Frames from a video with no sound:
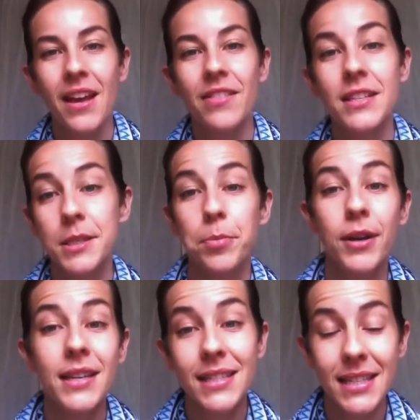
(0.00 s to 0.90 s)
the
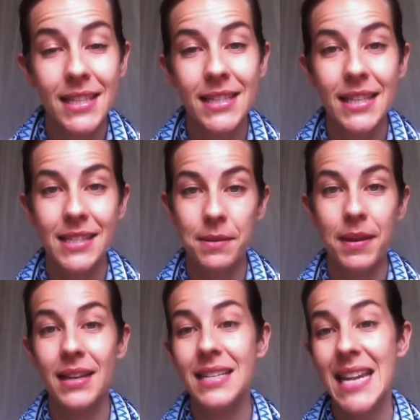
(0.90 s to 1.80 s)
spring season to
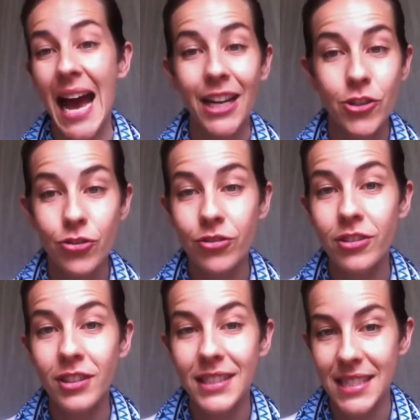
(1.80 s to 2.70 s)
be a
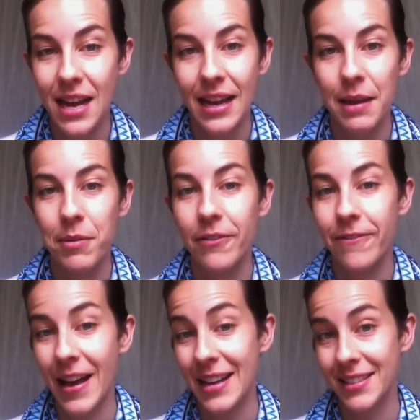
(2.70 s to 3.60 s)
natural time of
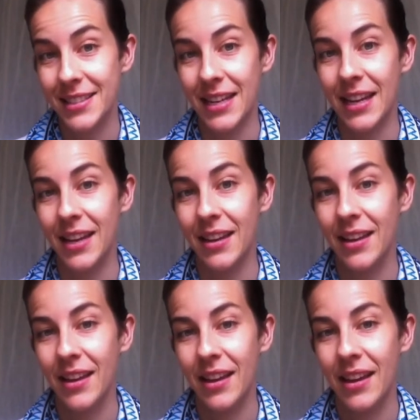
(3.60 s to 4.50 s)
fasting
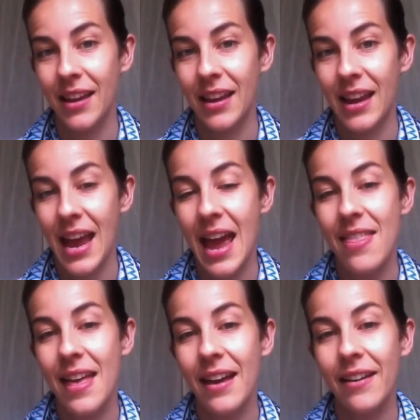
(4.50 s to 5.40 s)

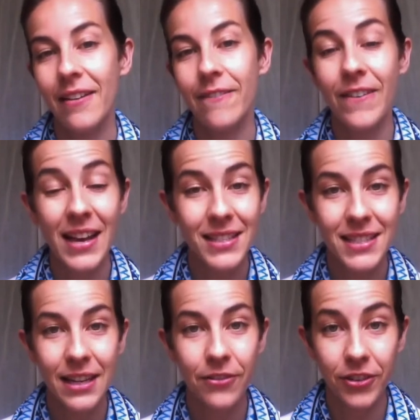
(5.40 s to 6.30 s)
and that
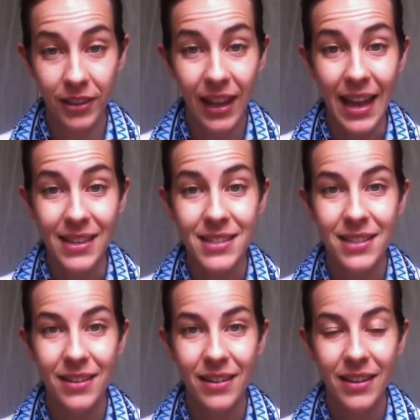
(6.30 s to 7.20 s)
fasting for Lent,
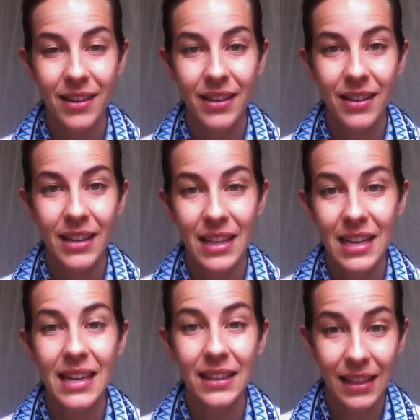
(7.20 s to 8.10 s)

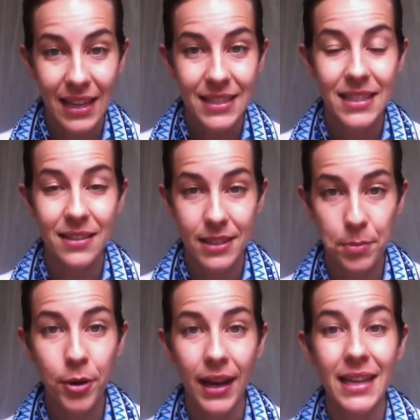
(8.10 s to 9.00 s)
eating less in
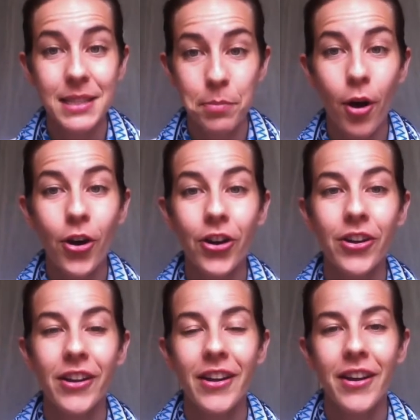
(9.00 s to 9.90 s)
spring is
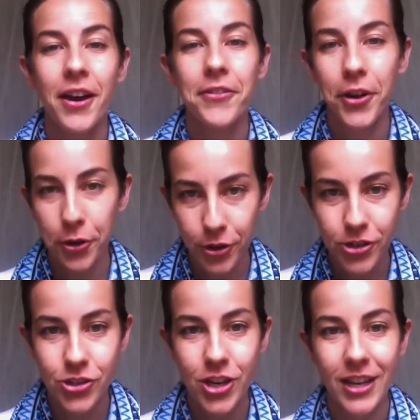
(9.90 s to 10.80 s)
part of our
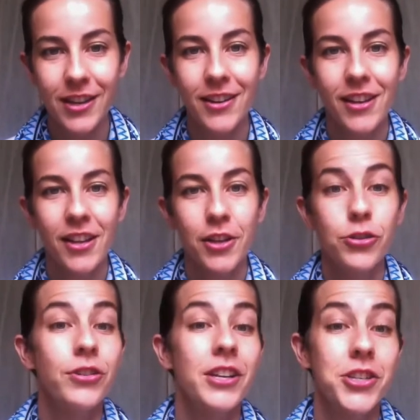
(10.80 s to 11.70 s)
Christian
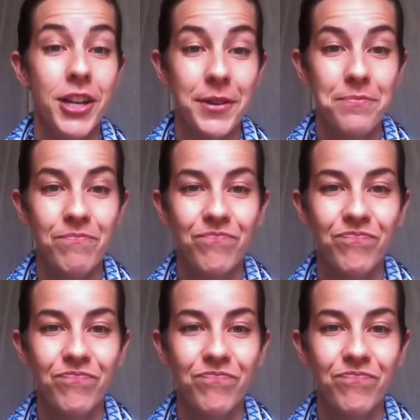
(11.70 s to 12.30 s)
tradition.